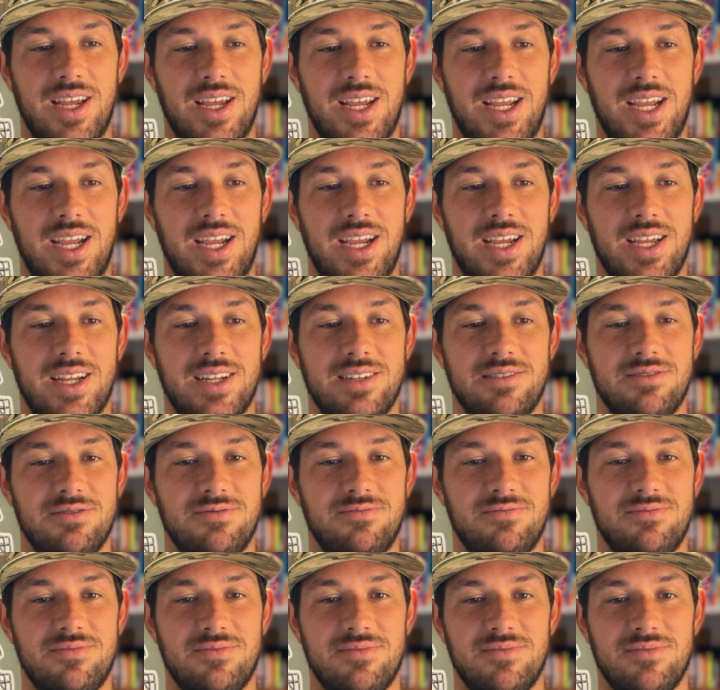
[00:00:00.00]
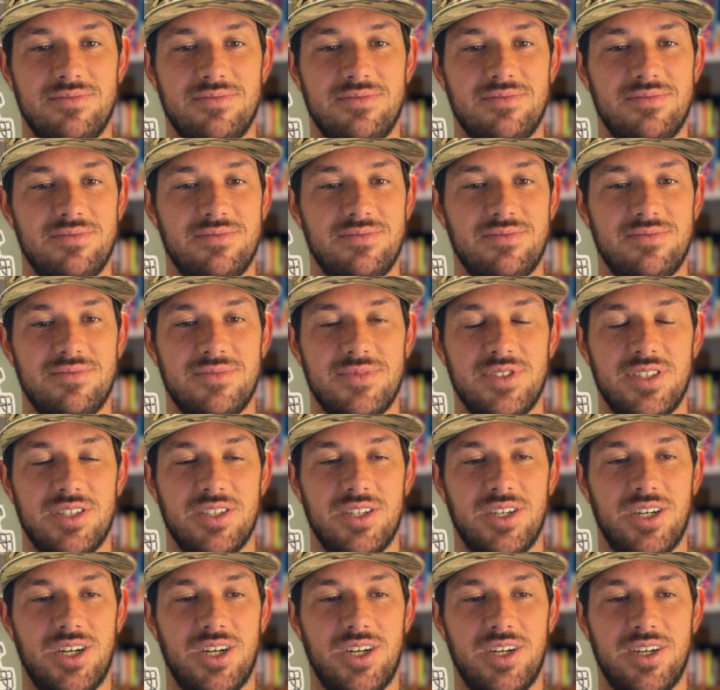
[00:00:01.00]
And
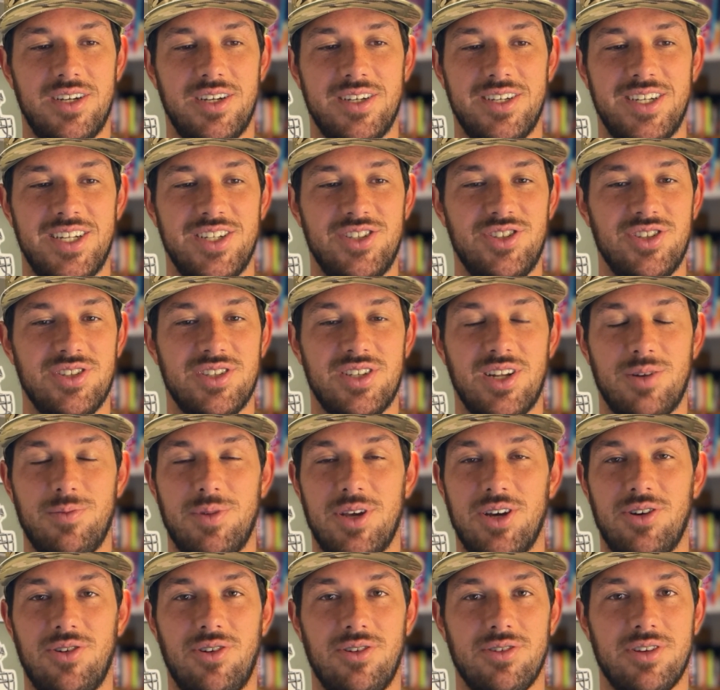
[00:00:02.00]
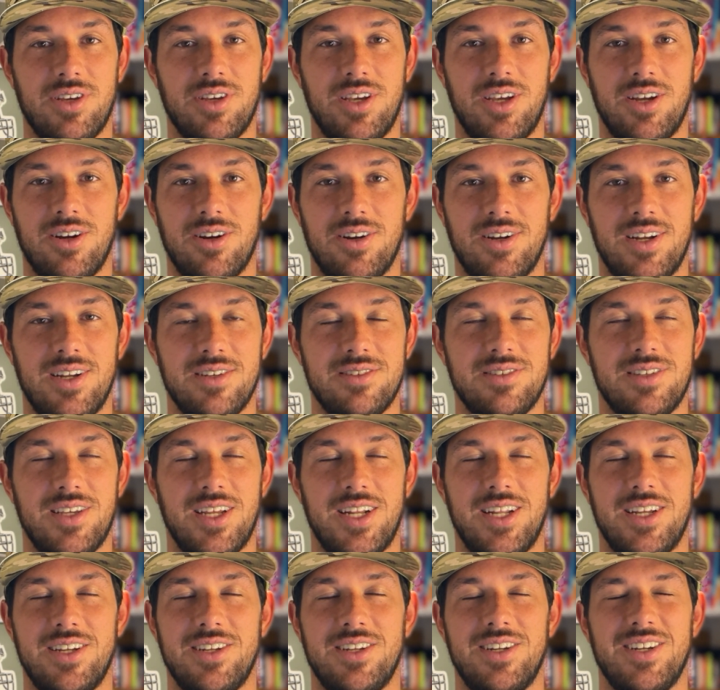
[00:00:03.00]
it's just going to be a long year. And I
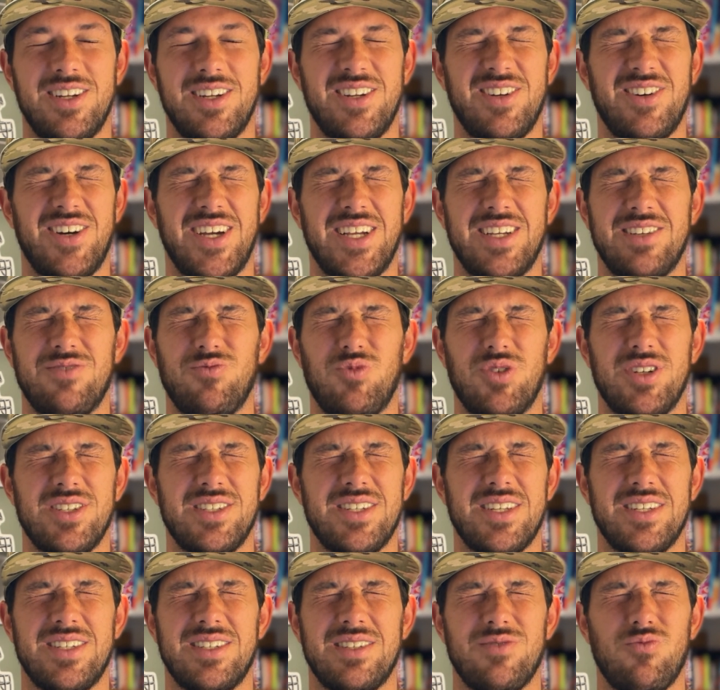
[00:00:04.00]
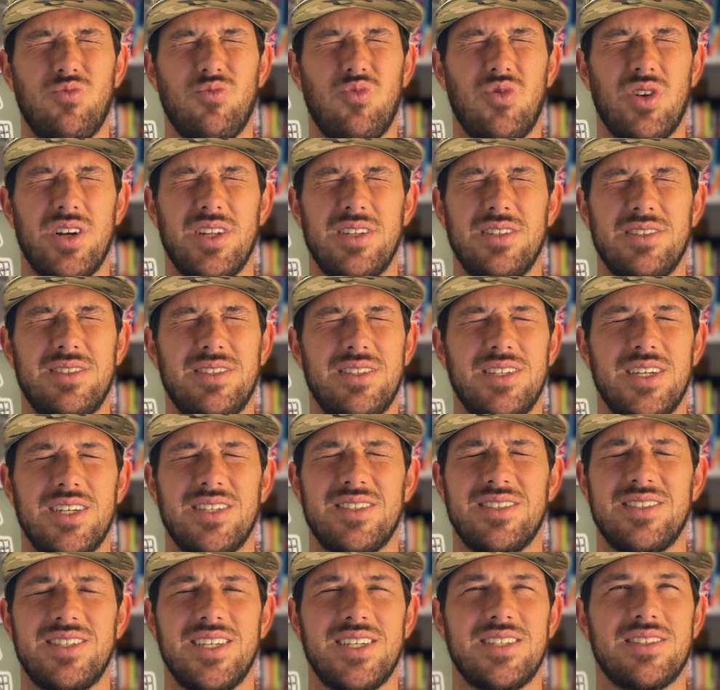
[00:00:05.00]
said it, like, what is this, 1-6,
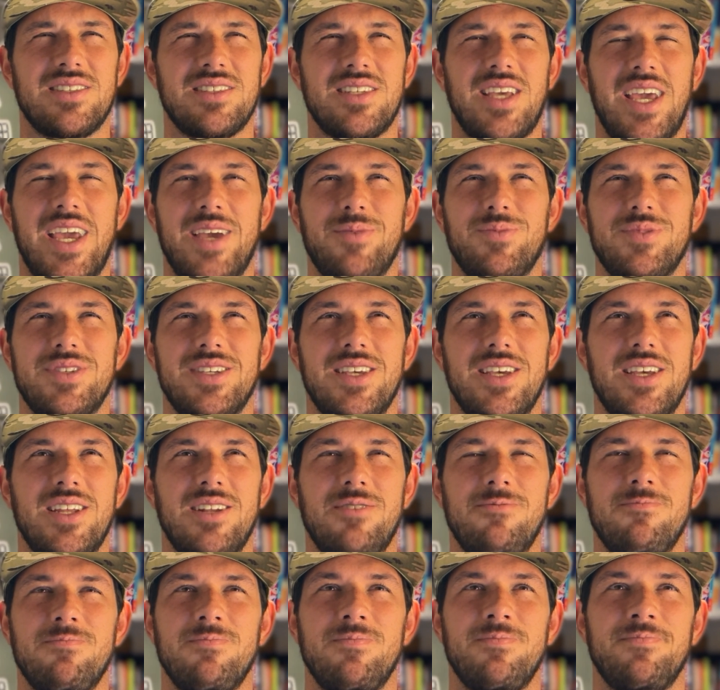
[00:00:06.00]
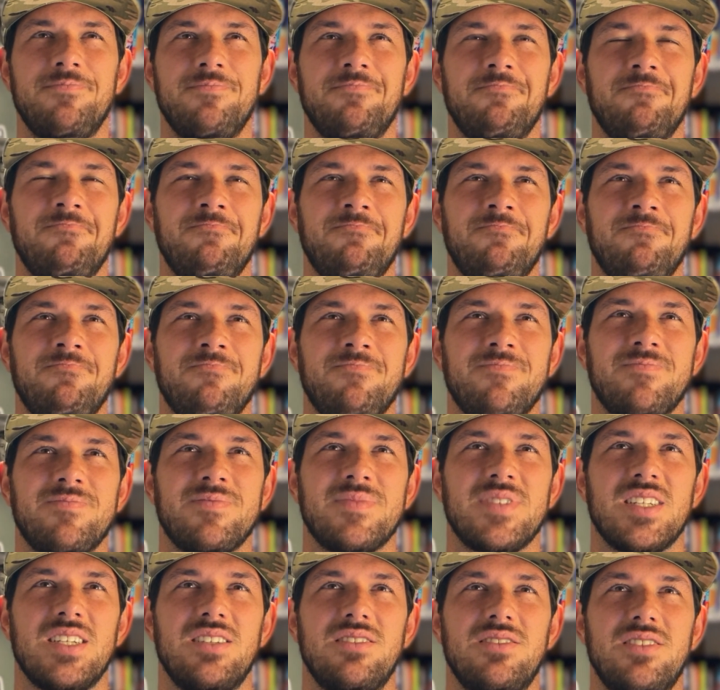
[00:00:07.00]
6 games in,
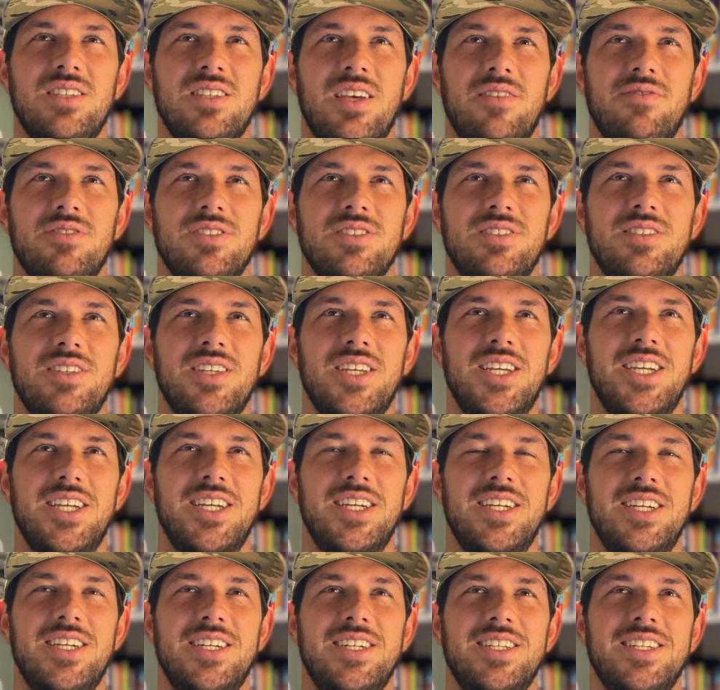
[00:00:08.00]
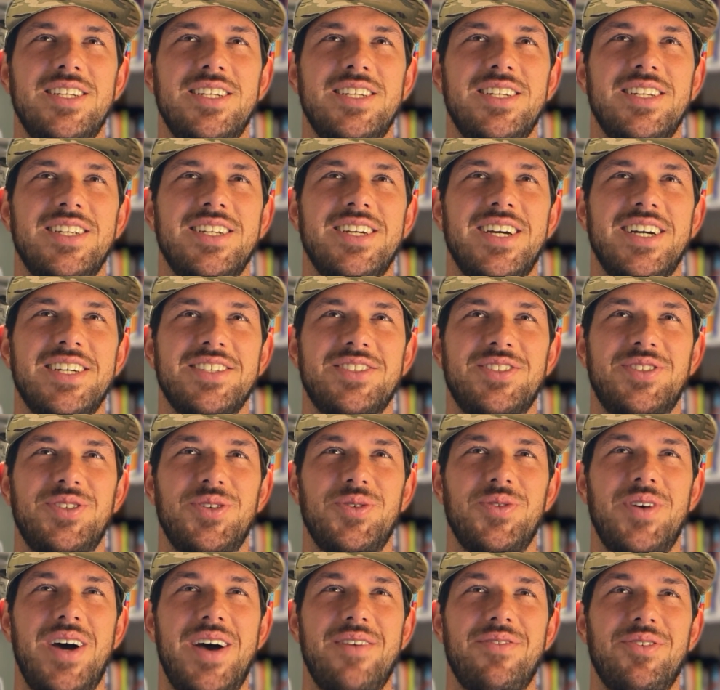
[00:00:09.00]
17. I
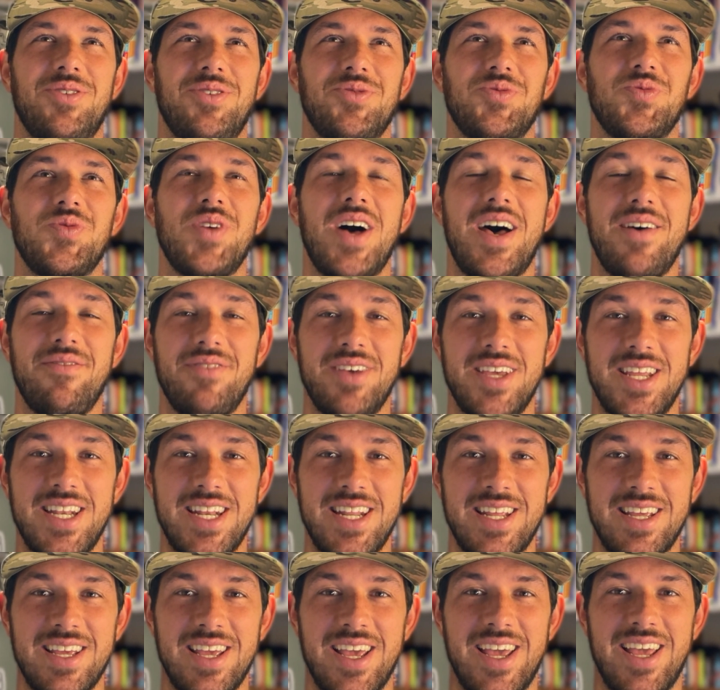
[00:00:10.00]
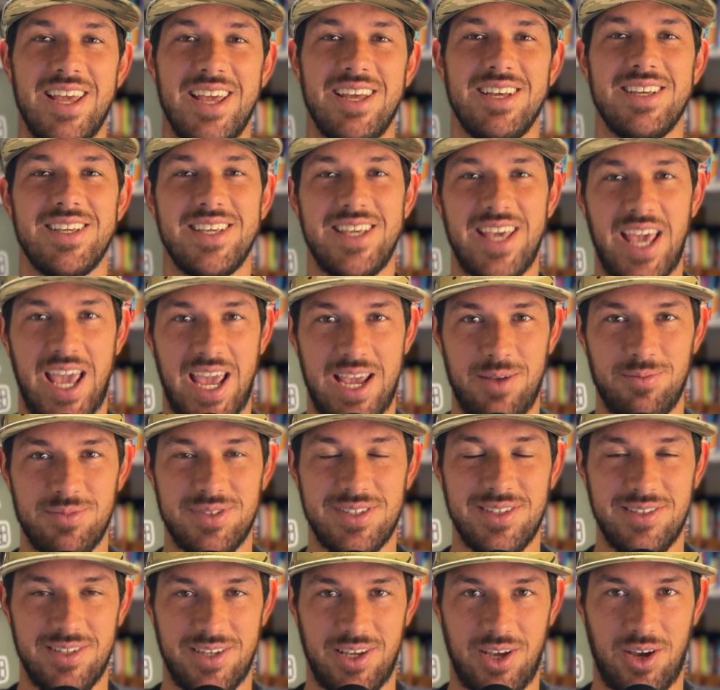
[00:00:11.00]
still have 11
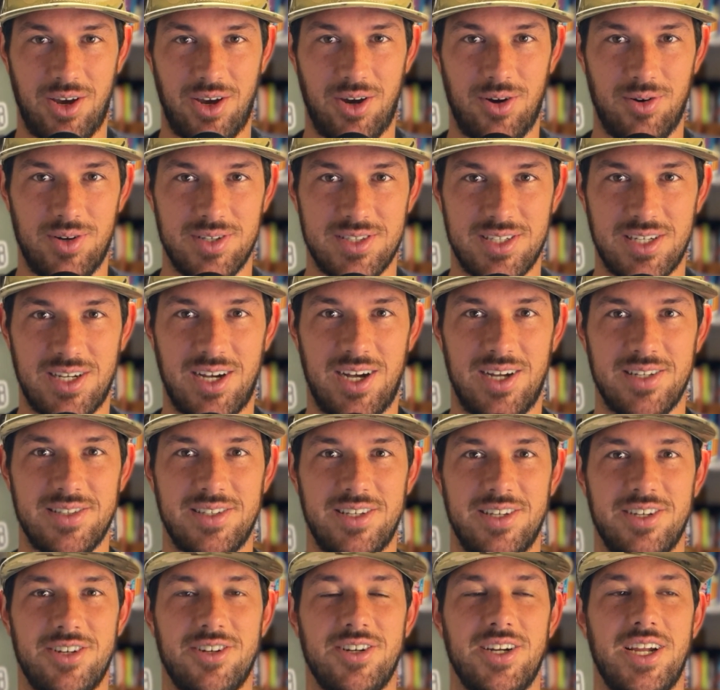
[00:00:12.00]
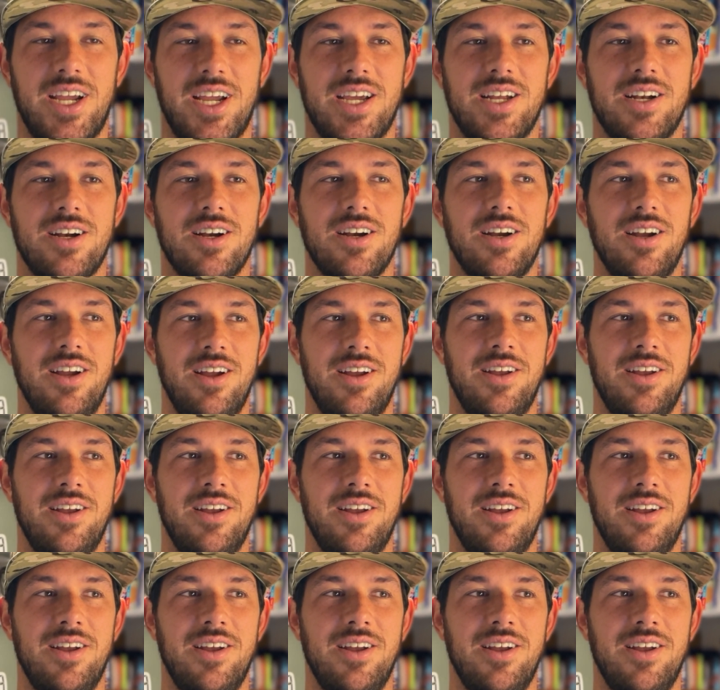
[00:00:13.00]
games to go as a content creator.